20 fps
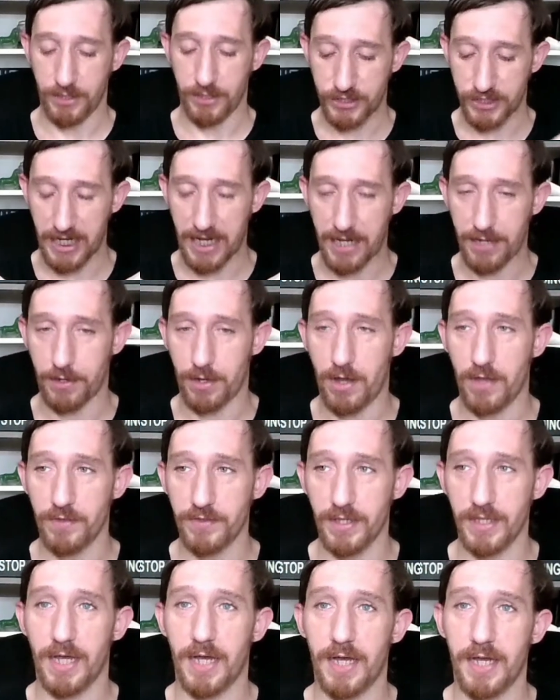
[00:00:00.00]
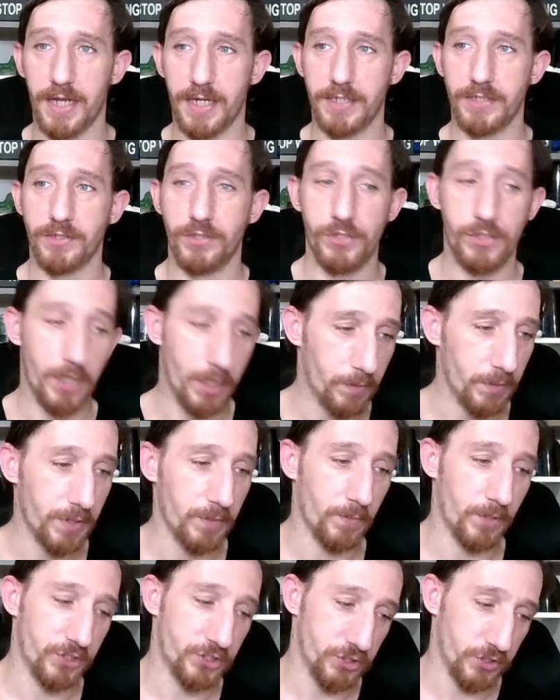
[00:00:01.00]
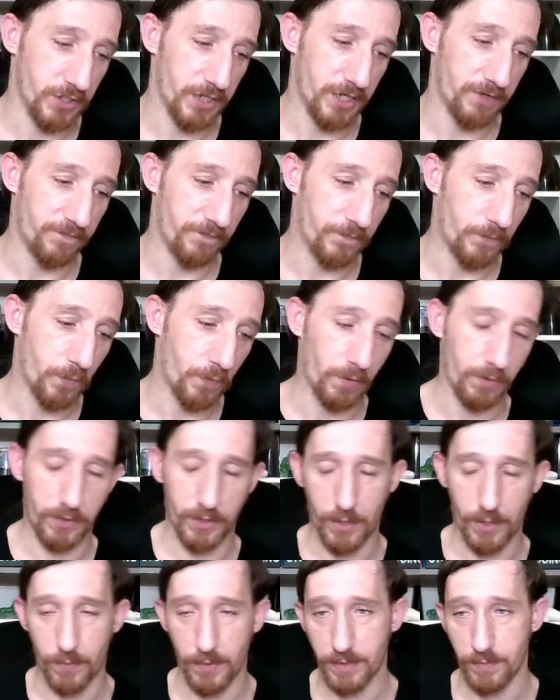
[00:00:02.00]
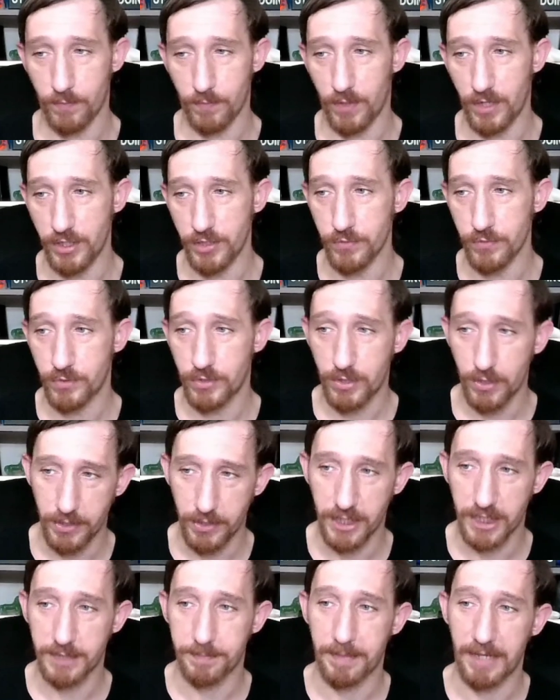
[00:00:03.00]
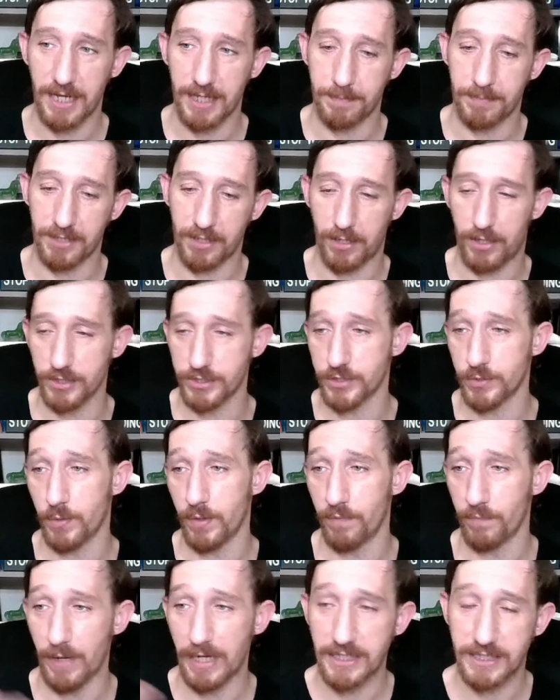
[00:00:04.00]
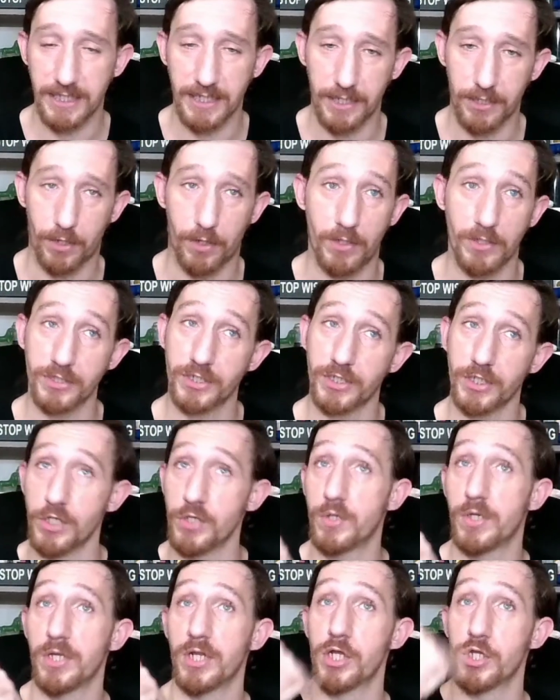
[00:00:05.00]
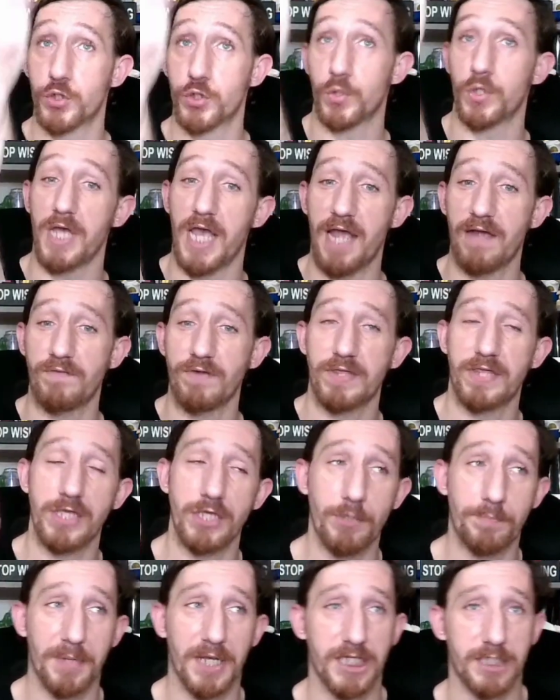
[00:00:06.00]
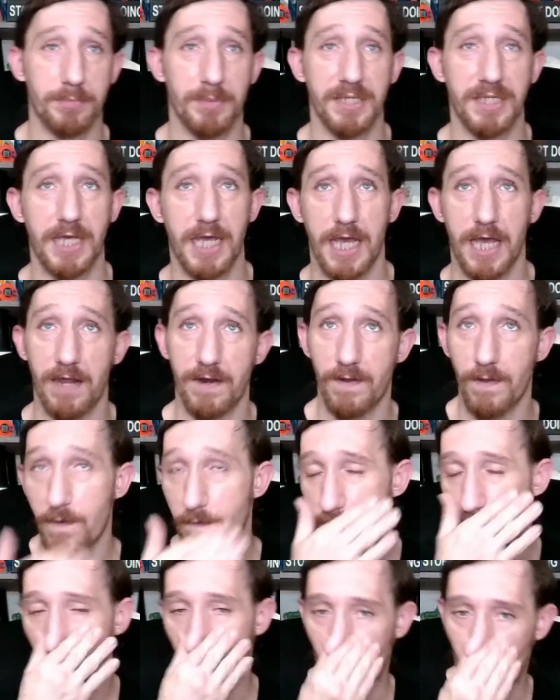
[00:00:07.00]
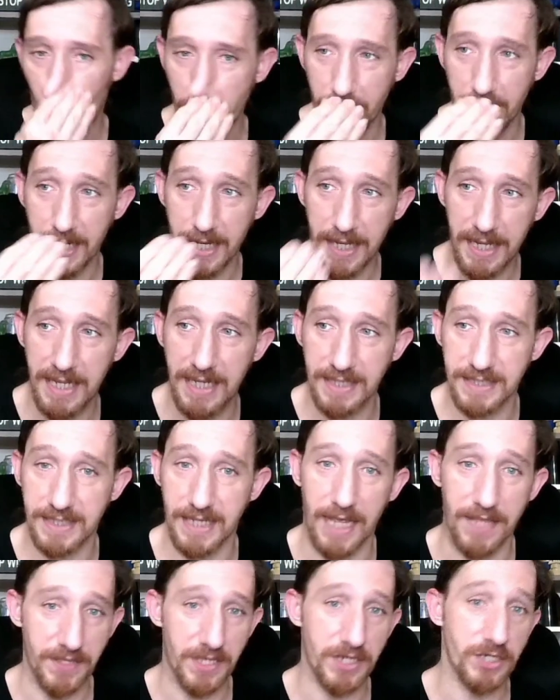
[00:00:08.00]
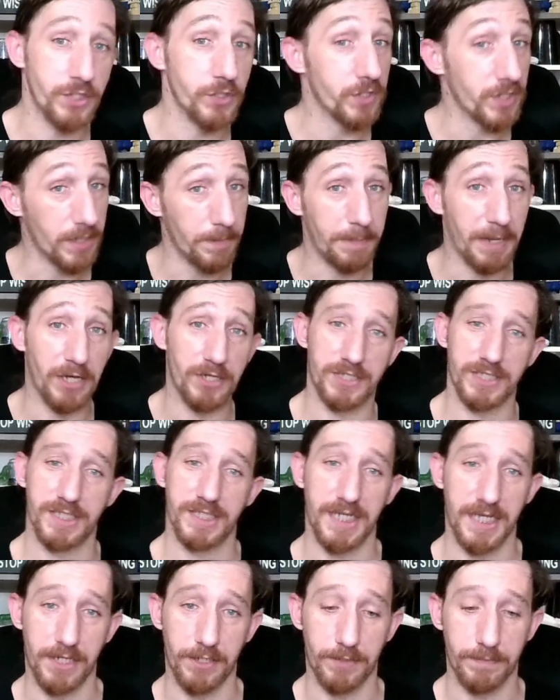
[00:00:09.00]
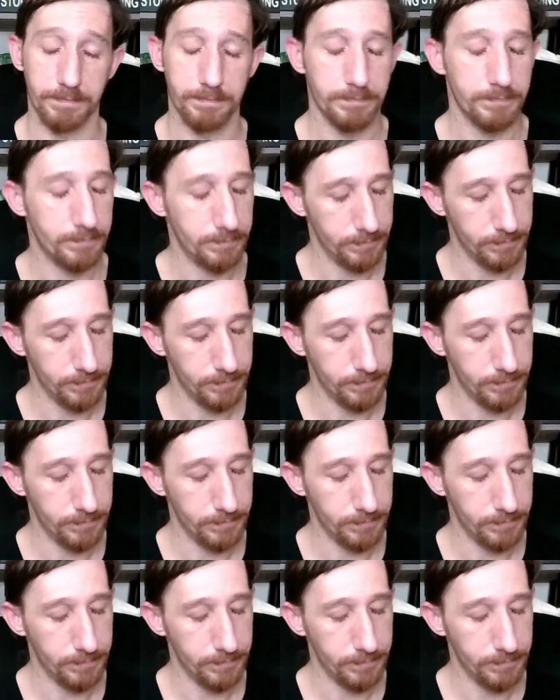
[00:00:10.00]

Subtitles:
You stand on the line, knowing what you're there for, knowing what you could expect, but also erasing it all so you can enjoy everything you possibly can for what it is and then do the comparisons later.